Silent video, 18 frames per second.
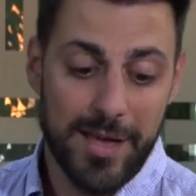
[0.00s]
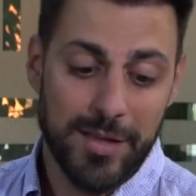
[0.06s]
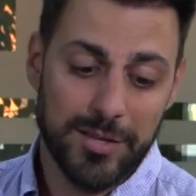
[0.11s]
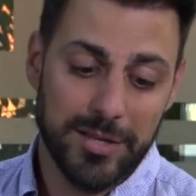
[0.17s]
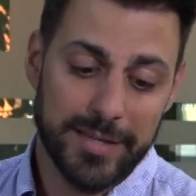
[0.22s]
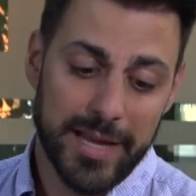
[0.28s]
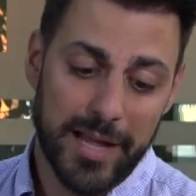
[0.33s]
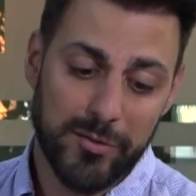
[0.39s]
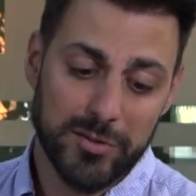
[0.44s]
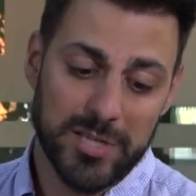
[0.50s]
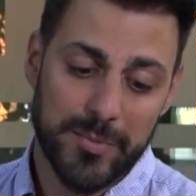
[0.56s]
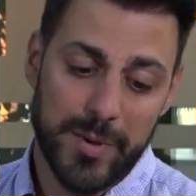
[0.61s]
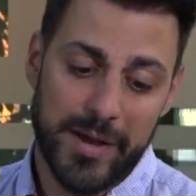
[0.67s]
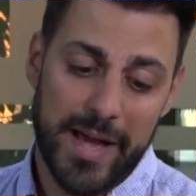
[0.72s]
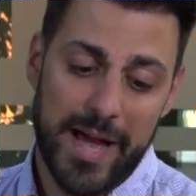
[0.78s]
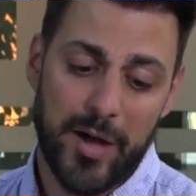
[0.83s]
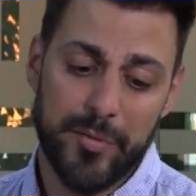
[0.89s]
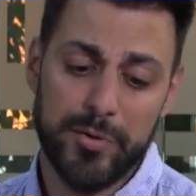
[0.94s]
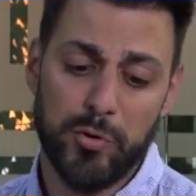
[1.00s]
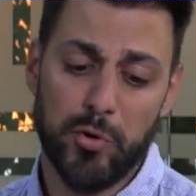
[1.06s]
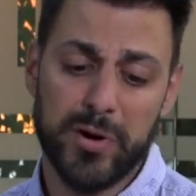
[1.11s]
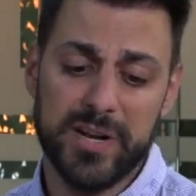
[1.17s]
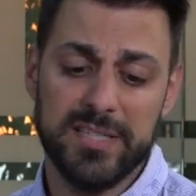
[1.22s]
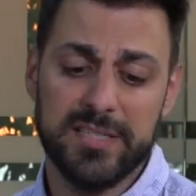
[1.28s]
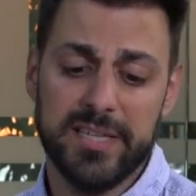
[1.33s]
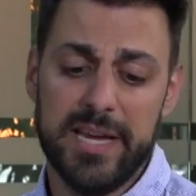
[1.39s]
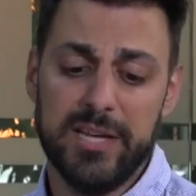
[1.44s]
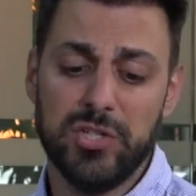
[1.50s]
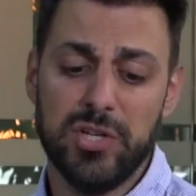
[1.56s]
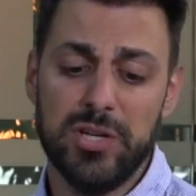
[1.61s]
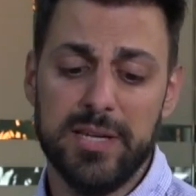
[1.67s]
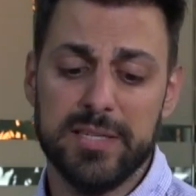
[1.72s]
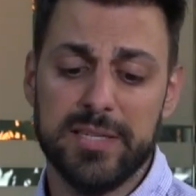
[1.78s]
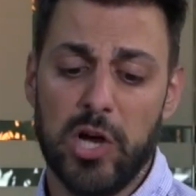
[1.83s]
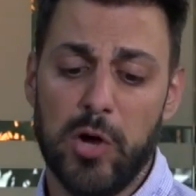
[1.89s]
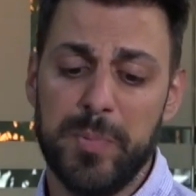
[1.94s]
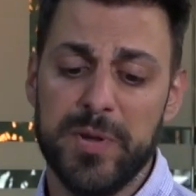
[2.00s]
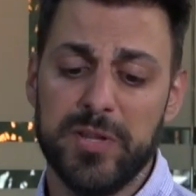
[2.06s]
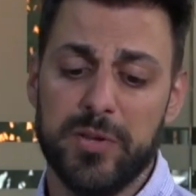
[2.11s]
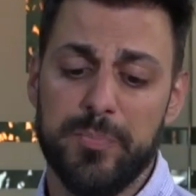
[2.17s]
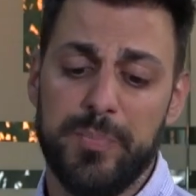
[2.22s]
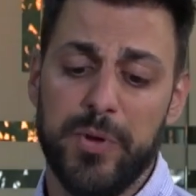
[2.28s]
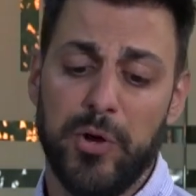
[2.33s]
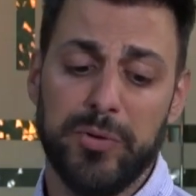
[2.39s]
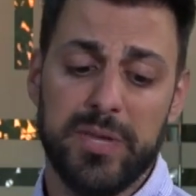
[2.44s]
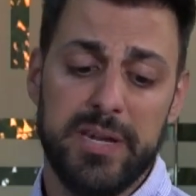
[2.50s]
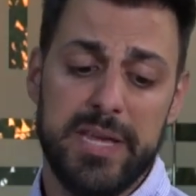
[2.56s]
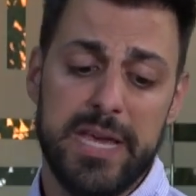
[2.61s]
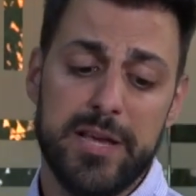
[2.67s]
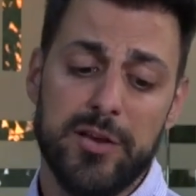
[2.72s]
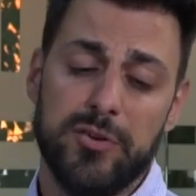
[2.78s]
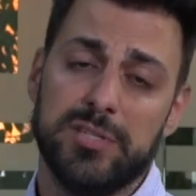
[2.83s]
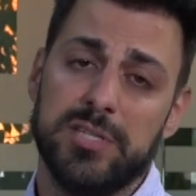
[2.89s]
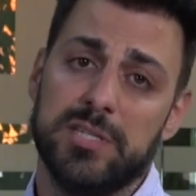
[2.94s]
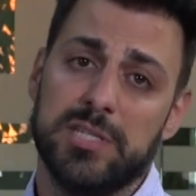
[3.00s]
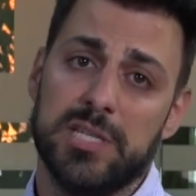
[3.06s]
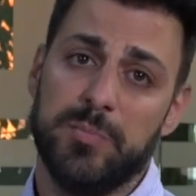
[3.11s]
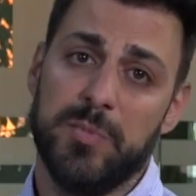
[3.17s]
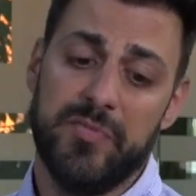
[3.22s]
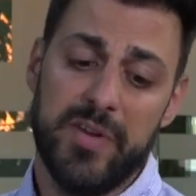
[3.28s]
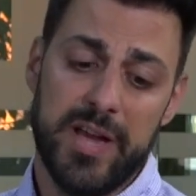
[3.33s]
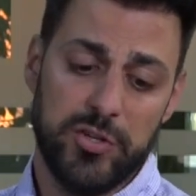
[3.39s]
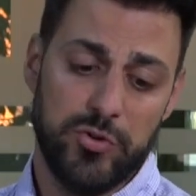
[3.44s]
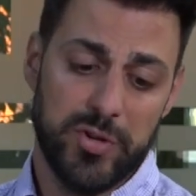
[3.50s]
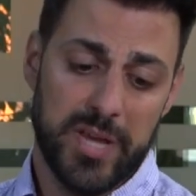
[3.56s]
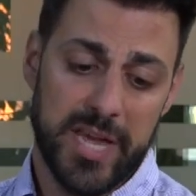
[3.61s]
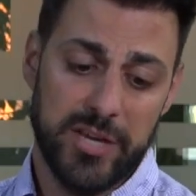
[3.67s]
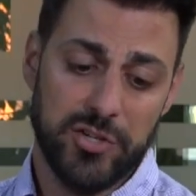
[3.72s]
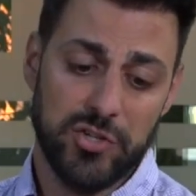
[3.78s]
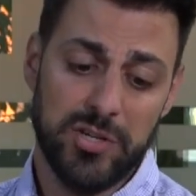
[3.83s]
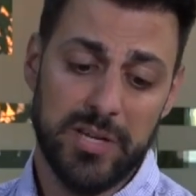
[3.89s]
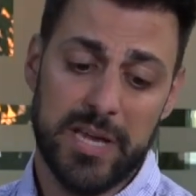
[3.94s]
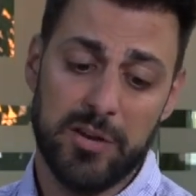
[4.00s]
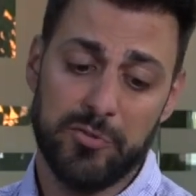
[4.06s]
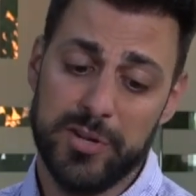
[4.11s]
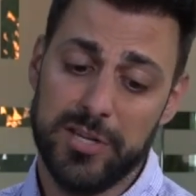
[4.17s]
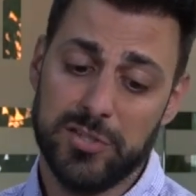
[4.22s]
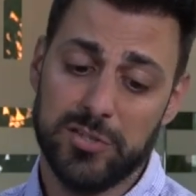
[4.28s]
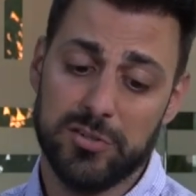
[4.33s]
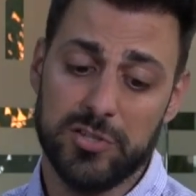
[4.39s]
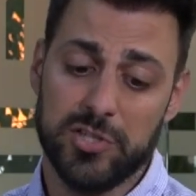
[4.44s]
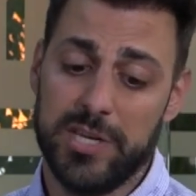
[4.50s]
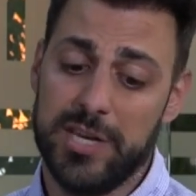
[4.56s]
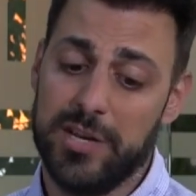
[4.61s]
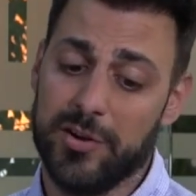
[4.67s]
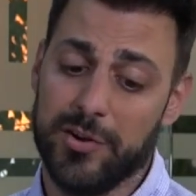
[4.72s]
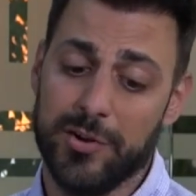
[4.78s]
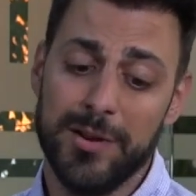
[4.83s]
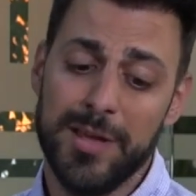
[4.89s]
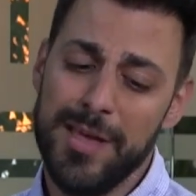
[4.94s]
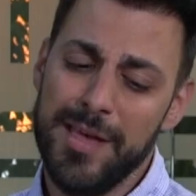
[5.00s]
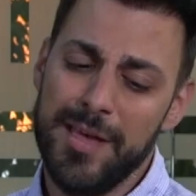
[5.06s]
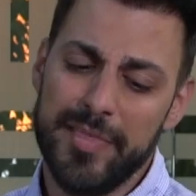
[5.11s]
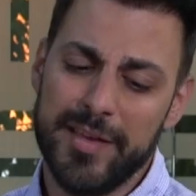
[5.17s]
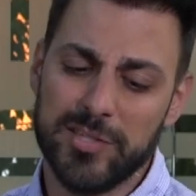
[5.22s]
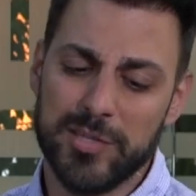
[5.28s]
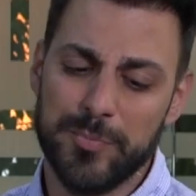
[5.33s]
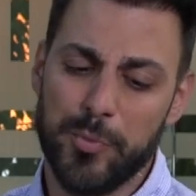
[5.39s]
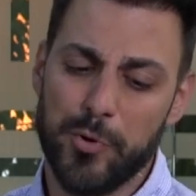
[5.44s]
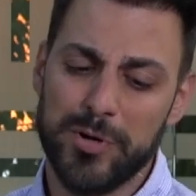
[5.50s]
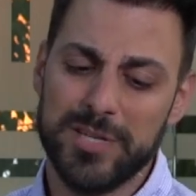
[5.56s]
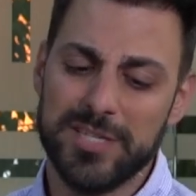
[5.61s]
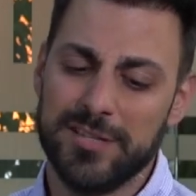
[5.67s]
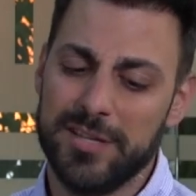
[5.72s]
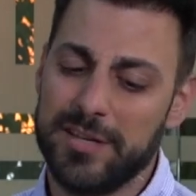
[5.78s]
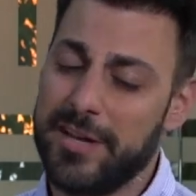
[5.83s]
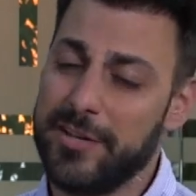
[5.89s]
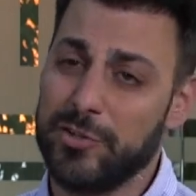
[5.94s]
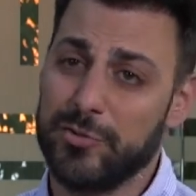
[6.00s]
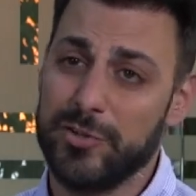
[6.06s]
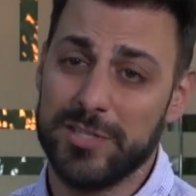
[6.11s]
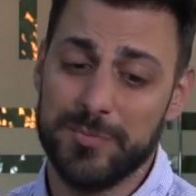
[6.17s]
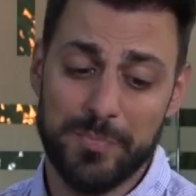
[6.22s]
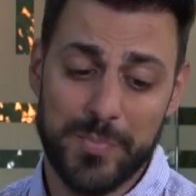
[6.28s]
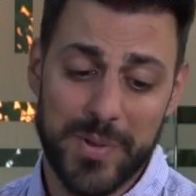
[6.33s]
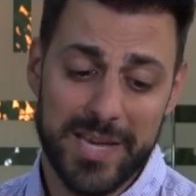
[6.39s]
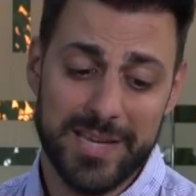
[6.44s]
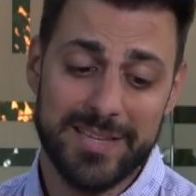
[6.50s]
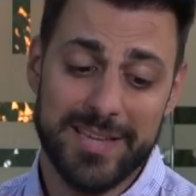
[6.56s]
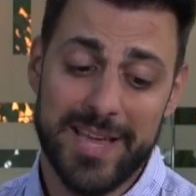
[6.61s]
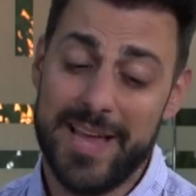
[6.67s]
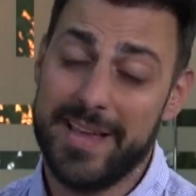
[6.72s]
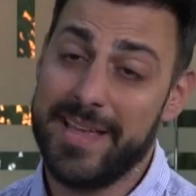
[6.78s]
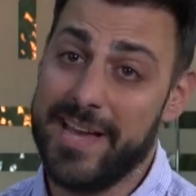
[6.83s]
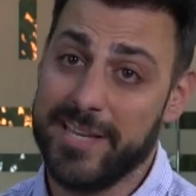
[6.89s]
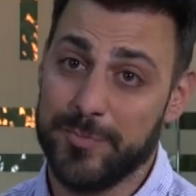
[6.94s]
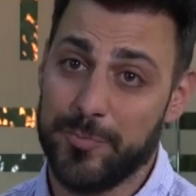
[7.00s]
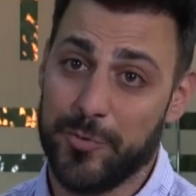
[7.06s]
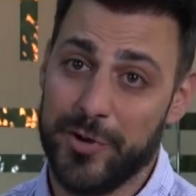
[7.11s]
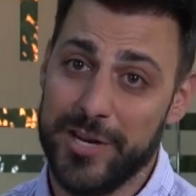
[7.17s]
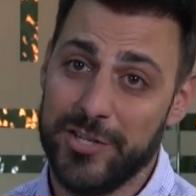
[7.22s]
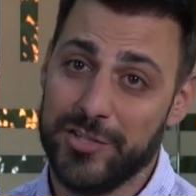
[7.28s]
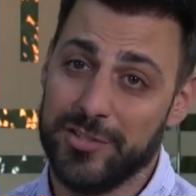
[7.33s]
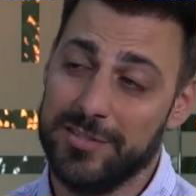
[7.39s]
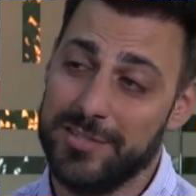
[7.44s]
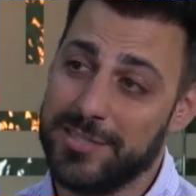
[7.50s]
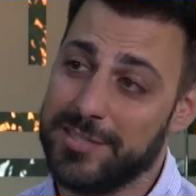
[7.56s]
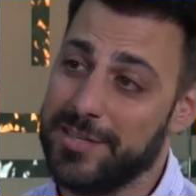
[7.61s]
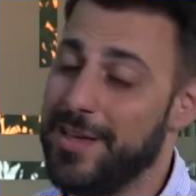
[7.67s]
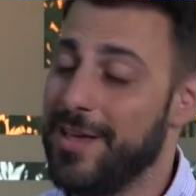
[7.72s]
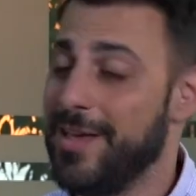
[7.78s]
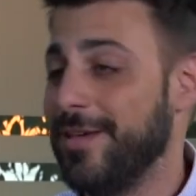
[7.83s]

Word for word: to tell us about how the organization is helping to build an ecosystem of education and research here that supports the country's big tech aspirations.